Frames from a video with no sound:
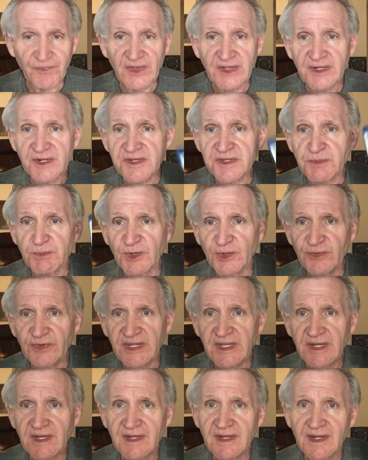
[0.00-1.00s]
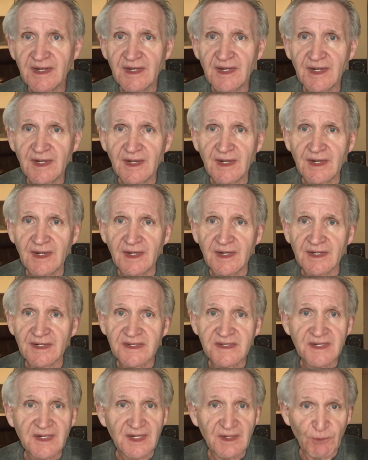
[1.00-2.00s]
in this movie,
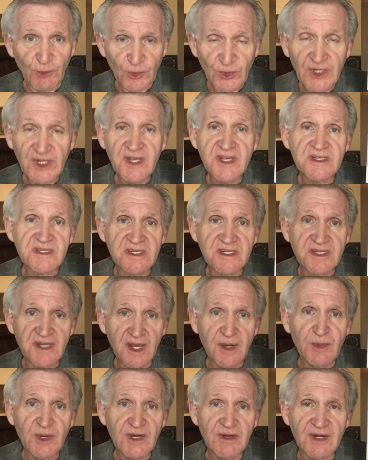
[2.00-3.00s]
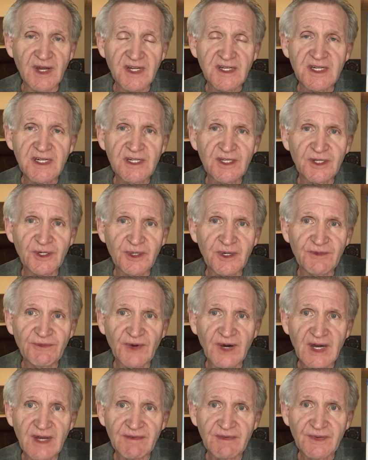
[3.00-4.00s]
released the same year,
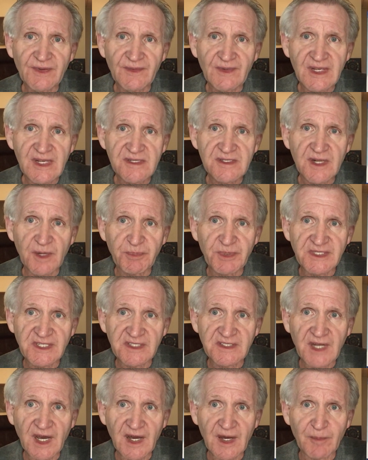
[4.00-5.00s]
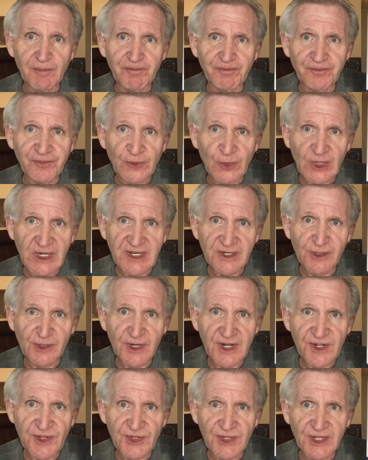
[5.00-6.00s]
1935, he's up at the top, right
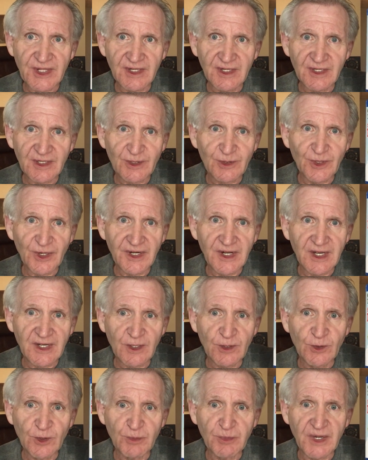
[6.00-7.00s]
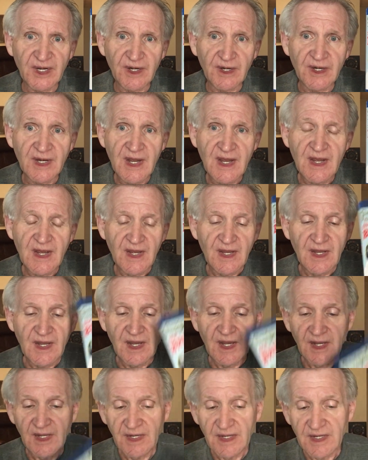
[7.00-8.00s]
underneath uh, Claudette Colbert.
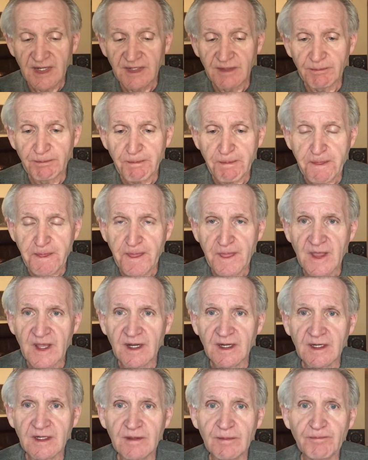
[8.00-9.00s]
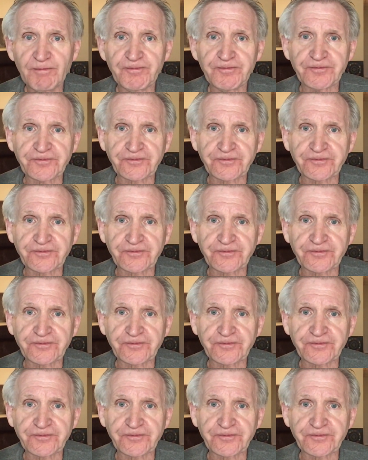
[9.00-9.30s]
And um,